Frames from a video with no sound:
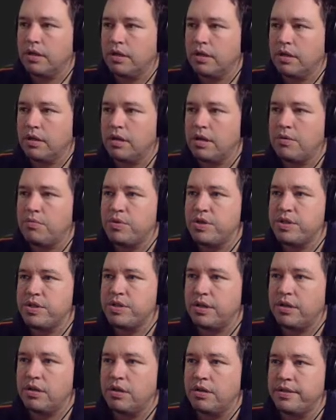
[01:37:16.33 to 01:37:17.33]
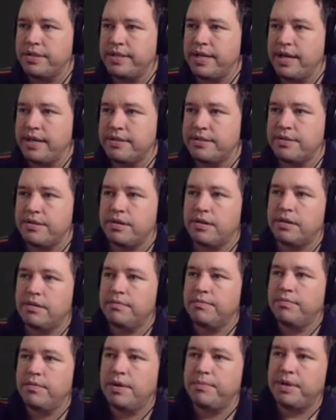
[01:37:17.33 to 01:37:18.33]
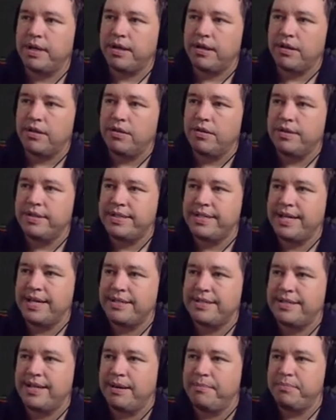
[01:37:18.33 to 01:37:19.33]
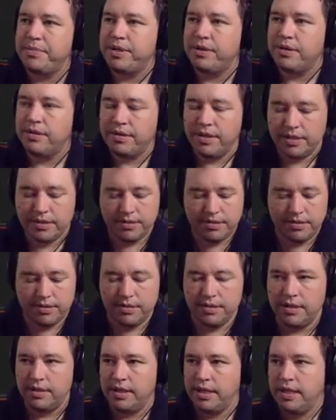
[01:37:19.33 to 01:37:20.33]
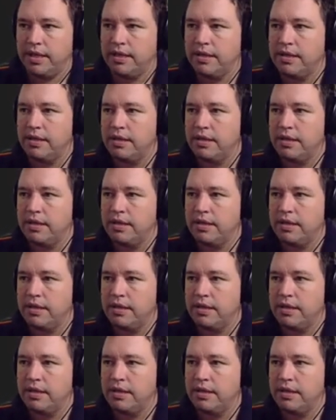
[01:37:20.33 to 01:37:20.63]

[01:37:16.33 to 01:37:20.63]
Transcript: No, we're just going to call it tester. I'm not going to call it test tempter. That's silly.